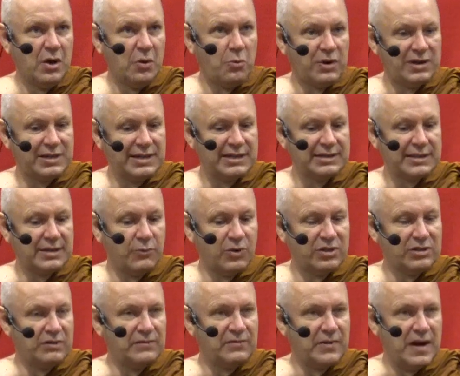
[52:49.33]
what this,
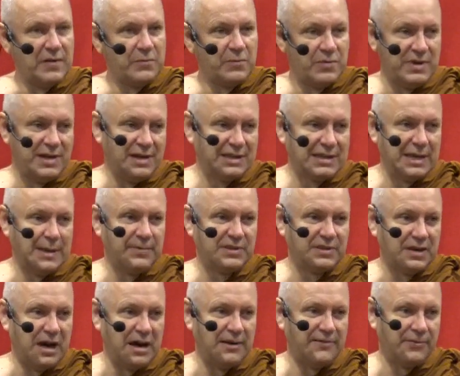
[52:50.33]
what the five
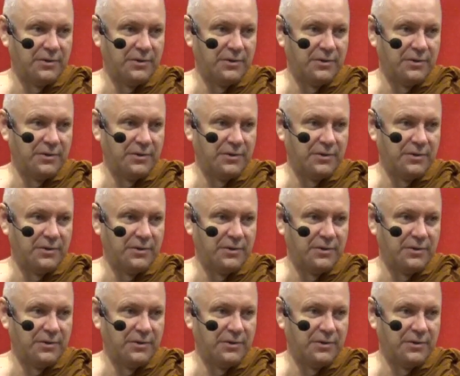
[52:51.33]
precepts are,